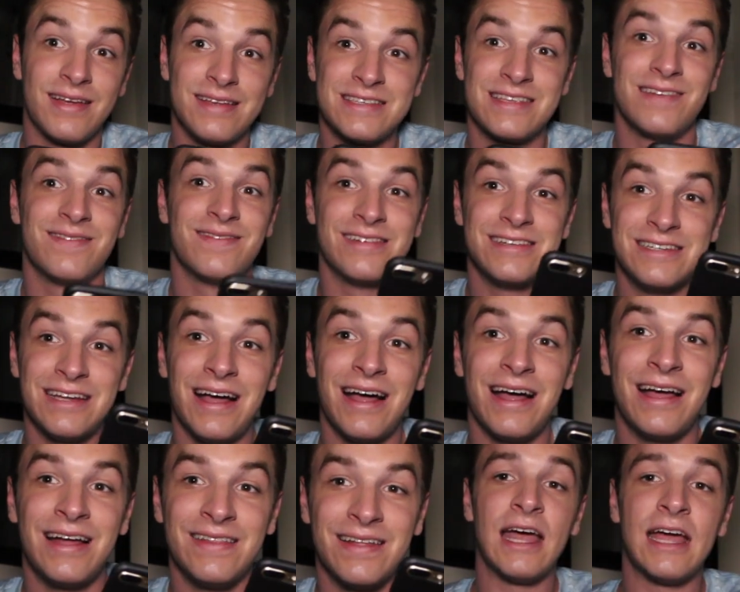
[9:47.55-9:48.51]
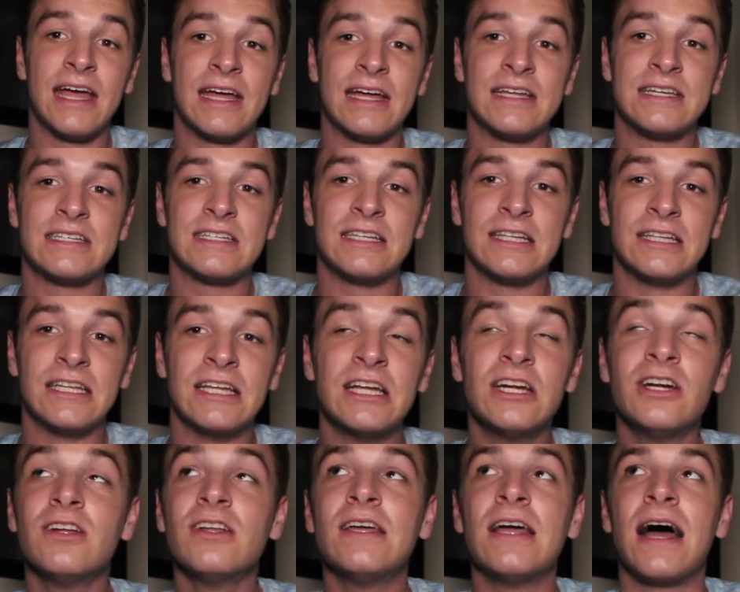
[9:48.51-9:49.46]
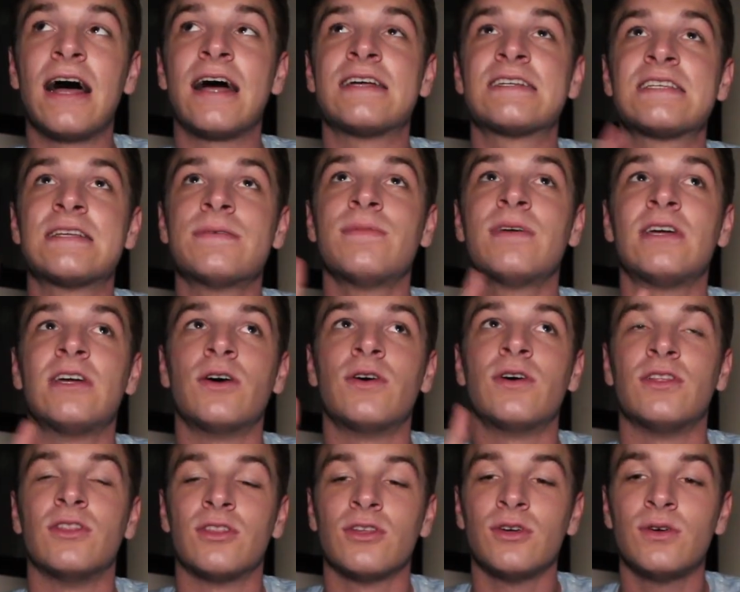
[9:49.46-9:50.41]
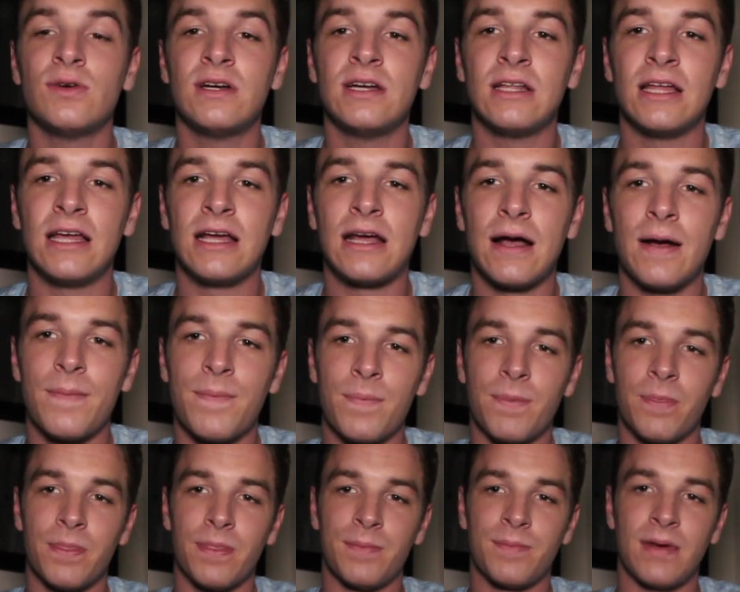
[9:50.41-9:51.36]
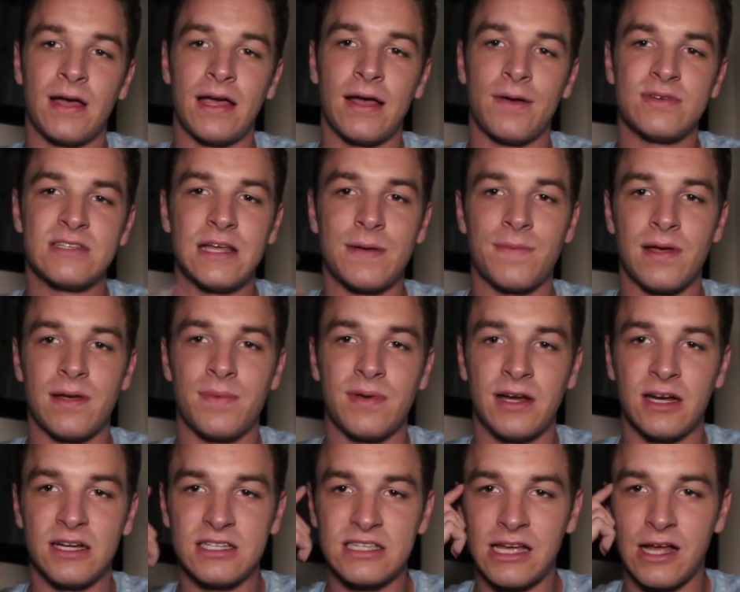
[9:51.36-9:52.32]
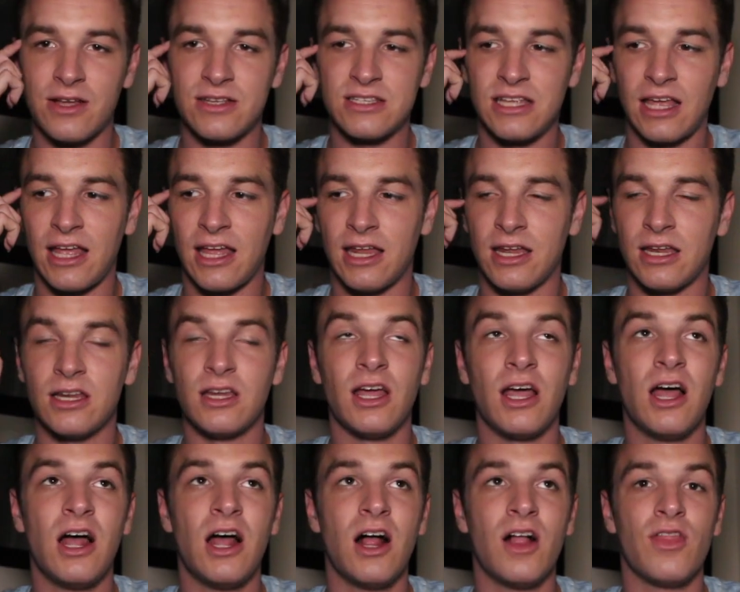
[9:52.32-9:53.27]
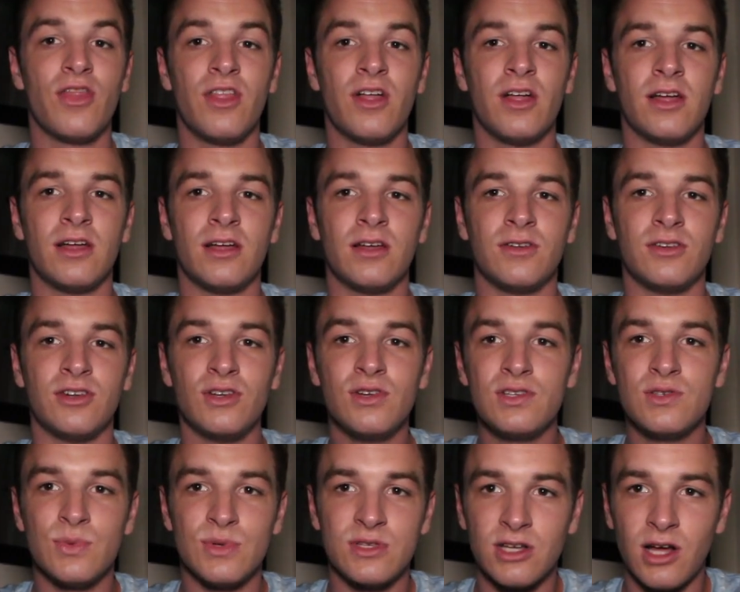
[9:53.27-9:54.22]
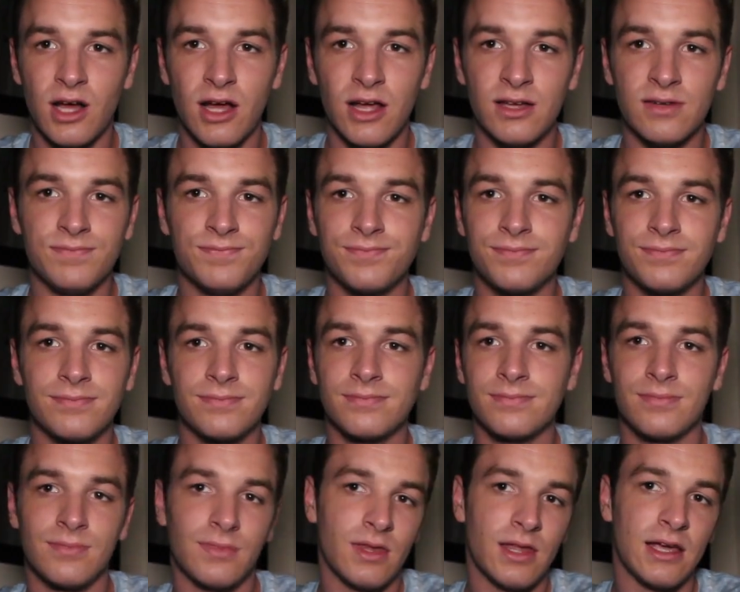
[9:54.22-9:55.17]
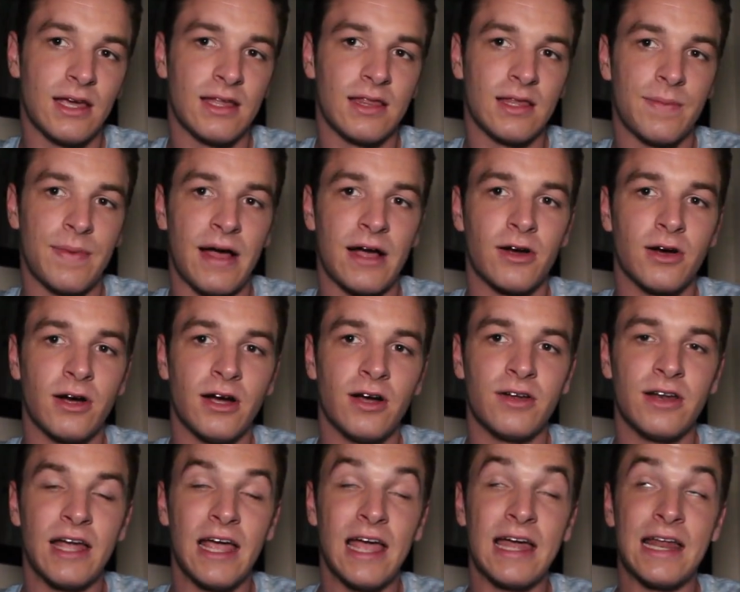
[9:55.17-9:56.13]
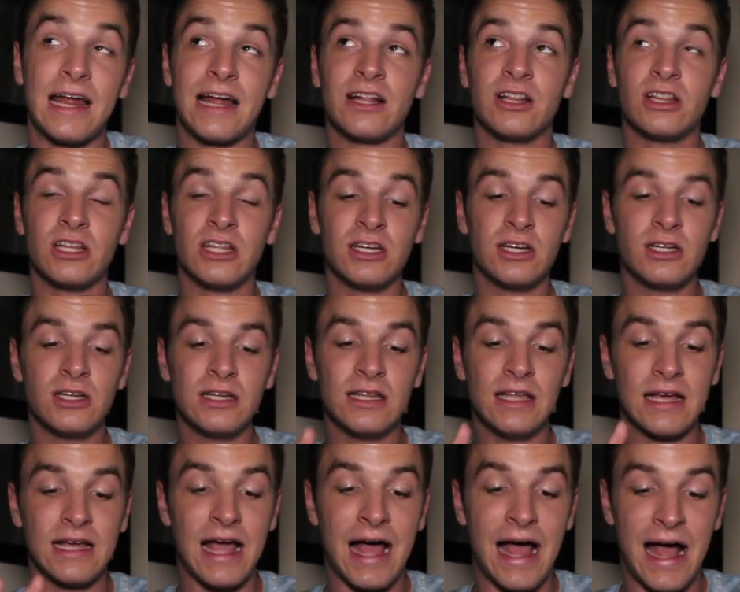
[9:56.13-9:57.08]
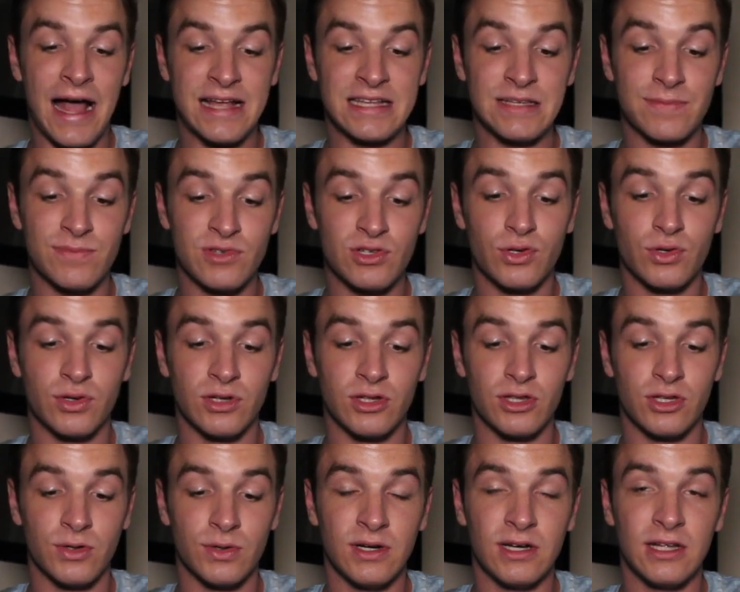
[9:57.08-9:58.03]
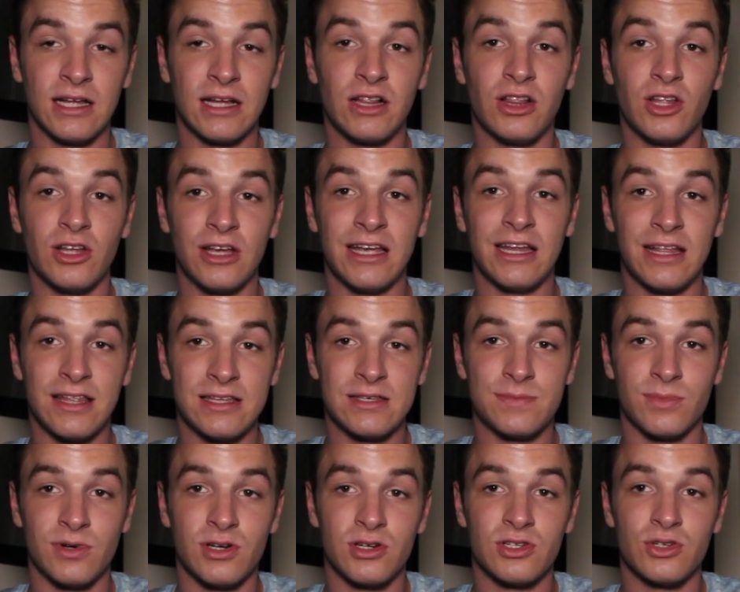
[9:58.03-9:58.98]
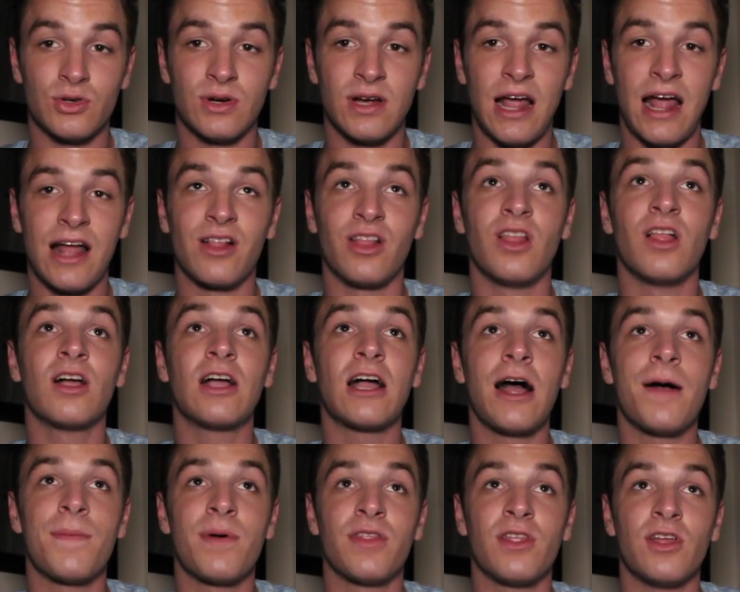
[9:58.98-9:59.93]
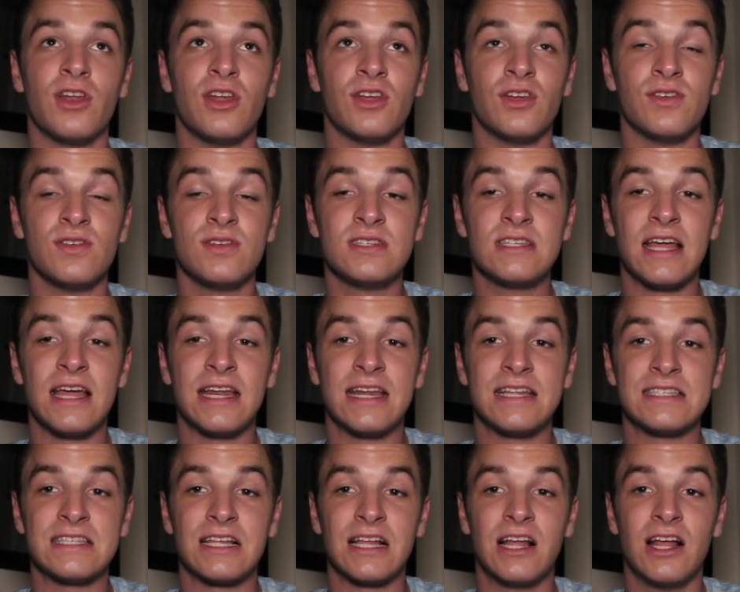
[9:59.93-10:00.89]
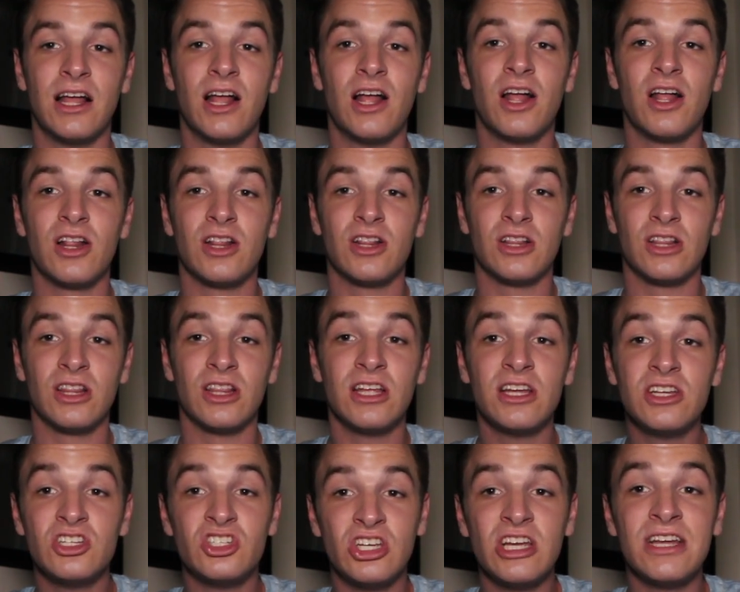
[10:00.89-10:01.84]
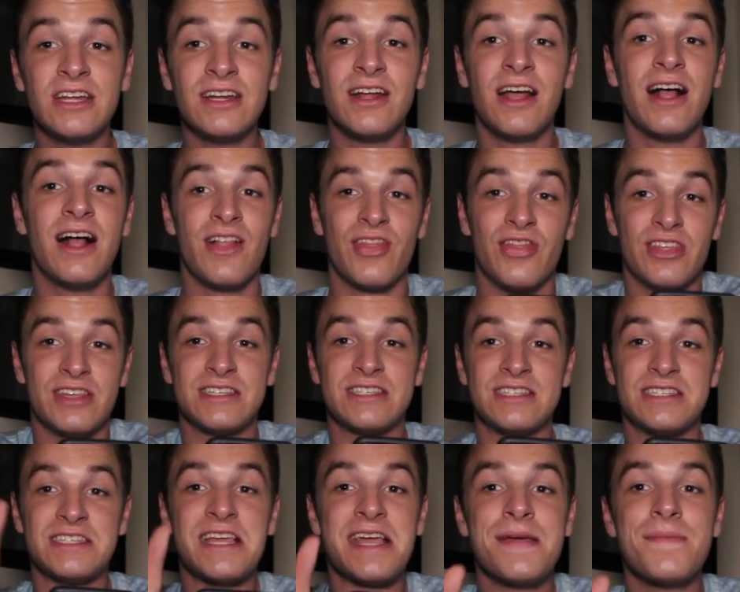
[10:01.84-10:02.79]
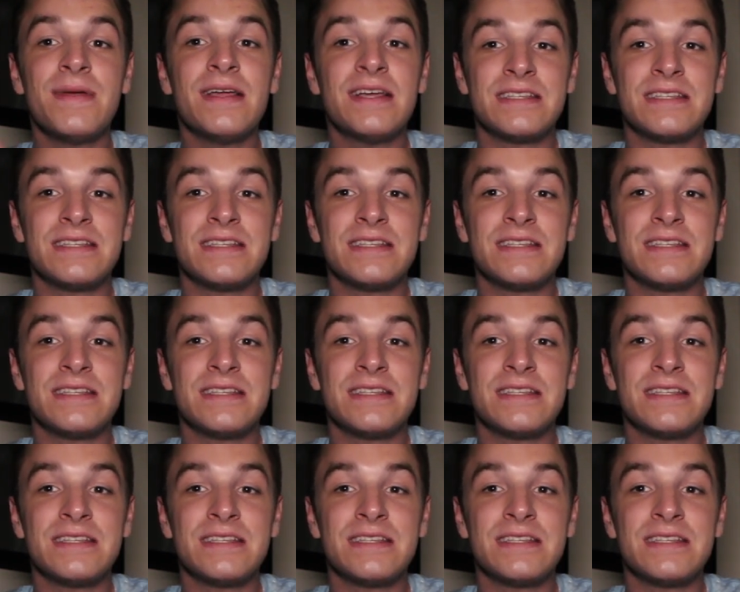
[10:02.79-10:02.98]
someone died. And literally as I'm, like, going through it, like, I was at my parents' house and the news was on, like in the background, and I literally, like, as I'm scrolling through it, like looking at this murder story, I look up on the news and it's legit the same